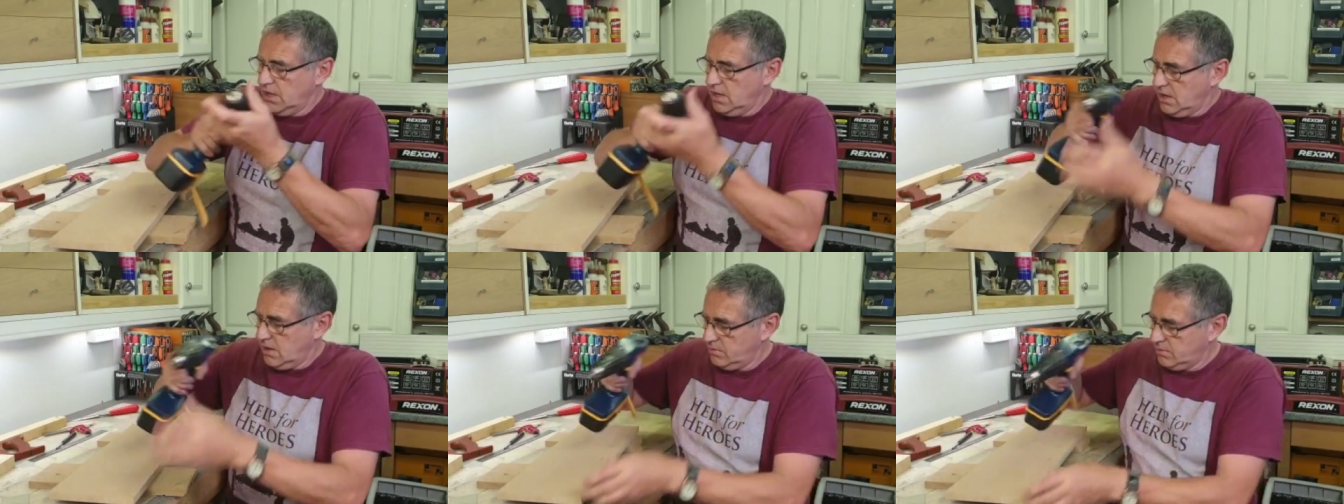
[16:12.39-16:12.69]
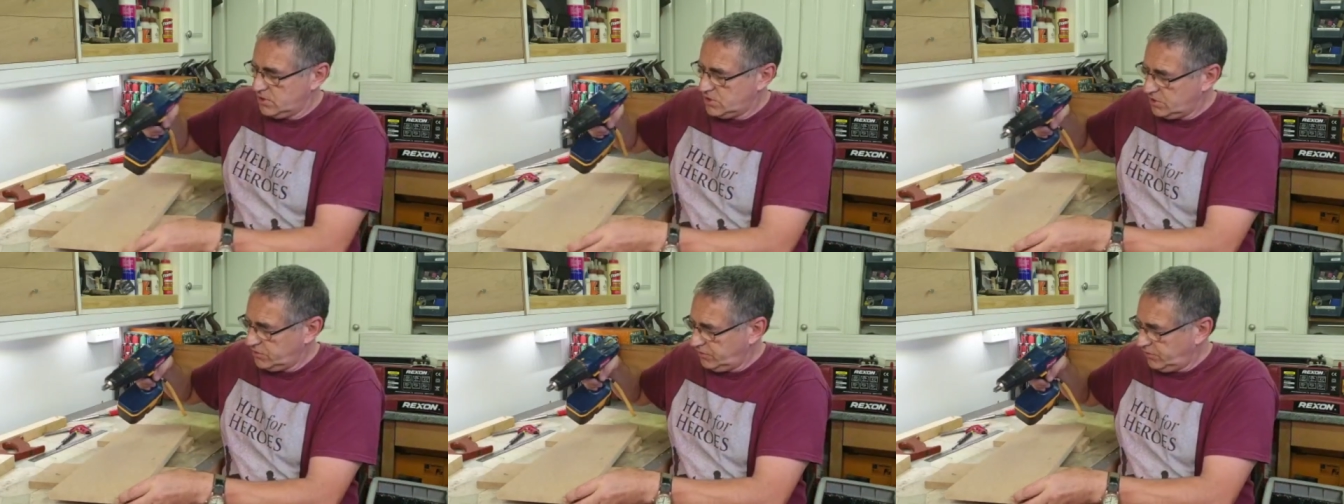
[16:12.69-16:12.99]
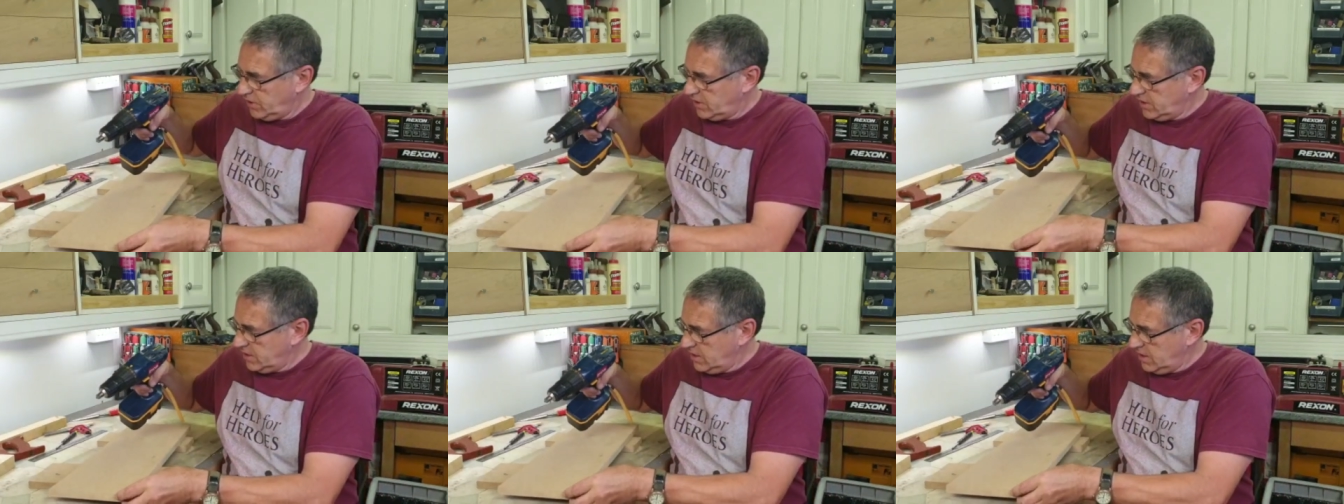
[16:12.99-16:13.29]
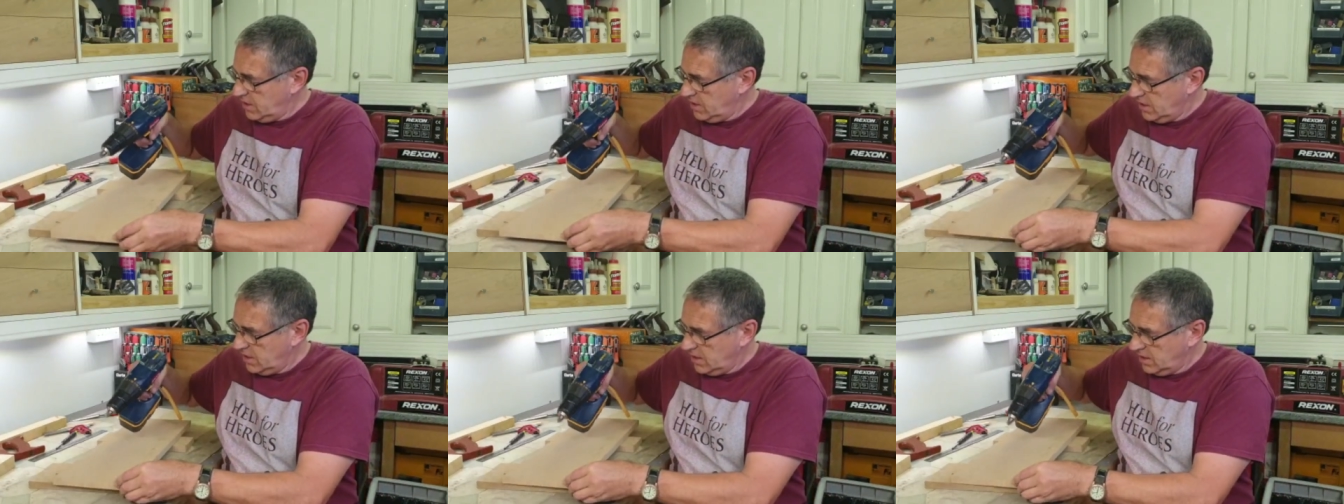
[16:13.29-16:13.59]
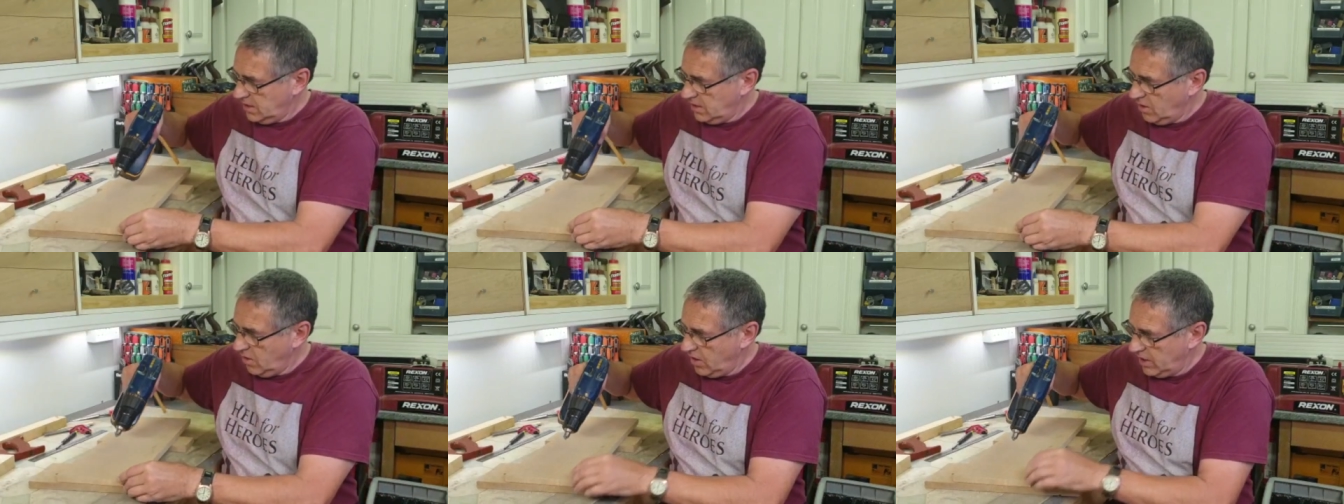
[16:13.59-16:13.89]
And we just very
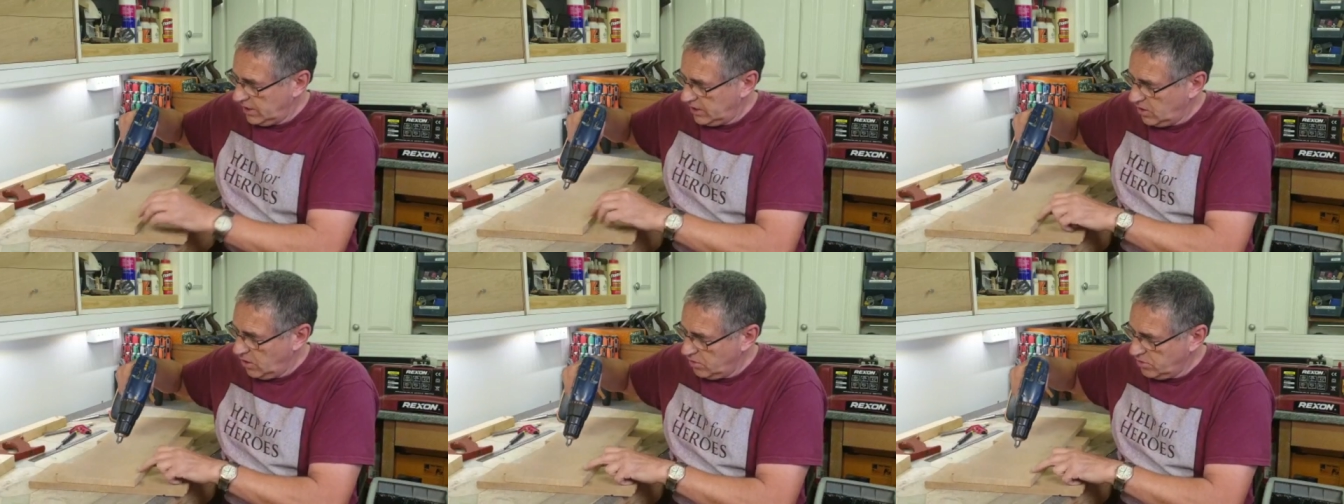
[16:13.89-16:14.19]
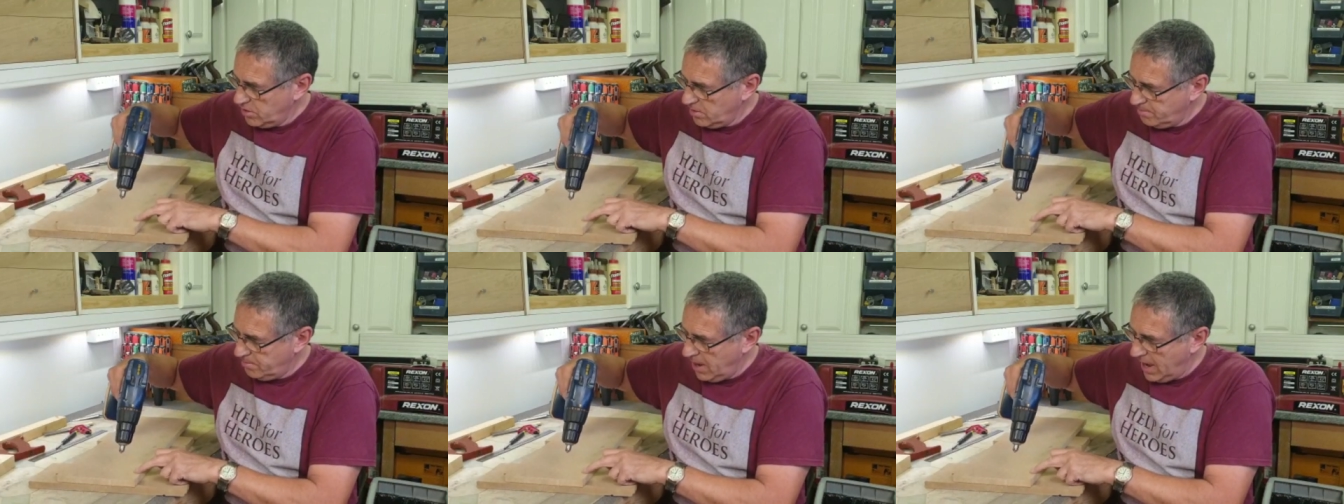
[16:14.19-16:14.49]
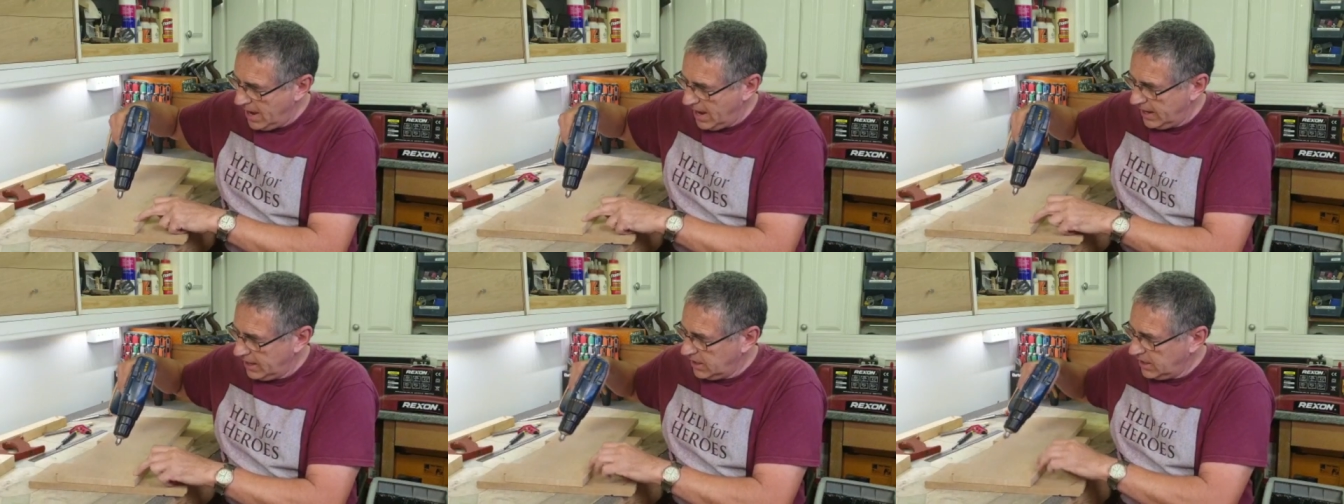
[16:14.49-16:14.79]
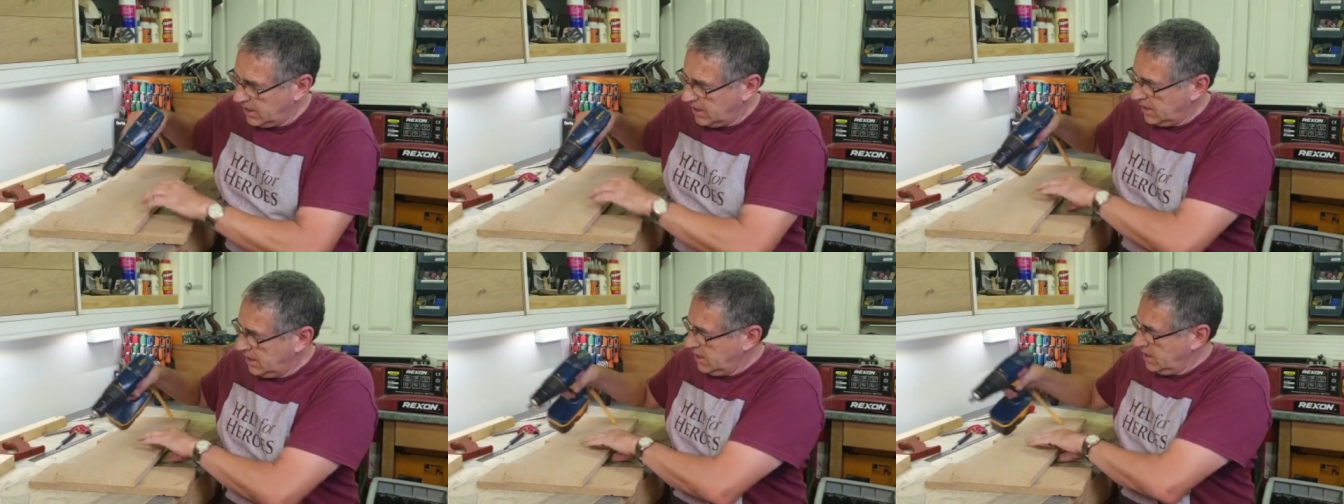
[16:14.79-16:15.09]
lightly on the back,